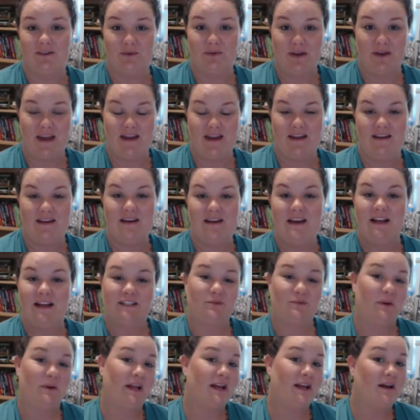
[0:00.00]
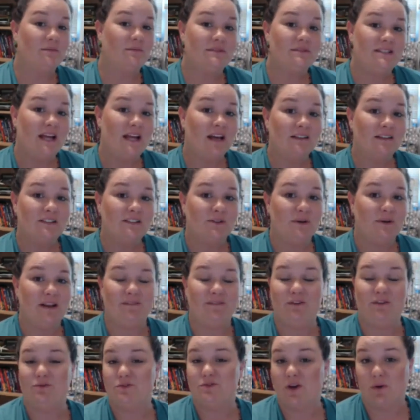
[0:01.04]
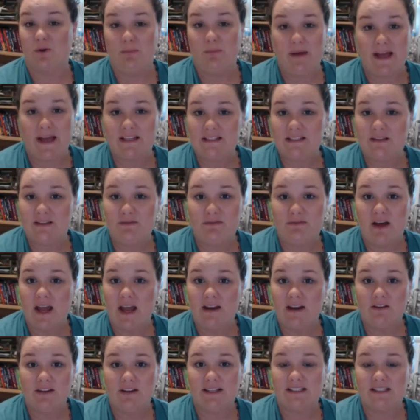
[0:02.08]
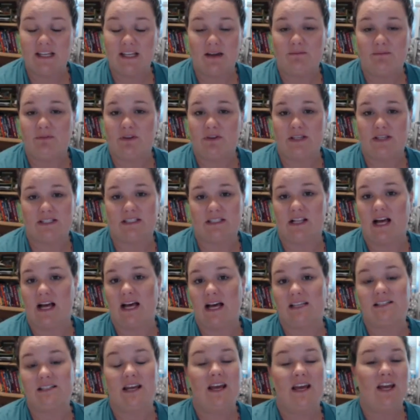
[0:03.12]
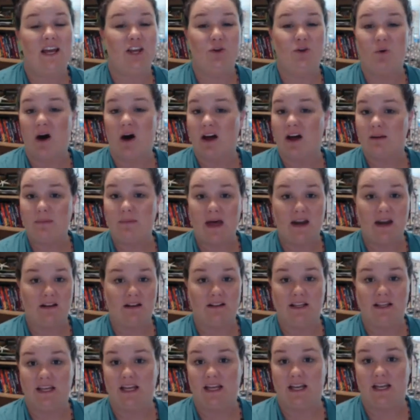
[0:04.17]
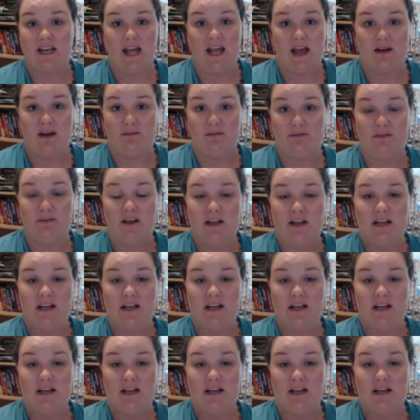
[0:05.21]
Okay, because when it comes down to it, if you don't pass the final exam for this class, you automatically get an F.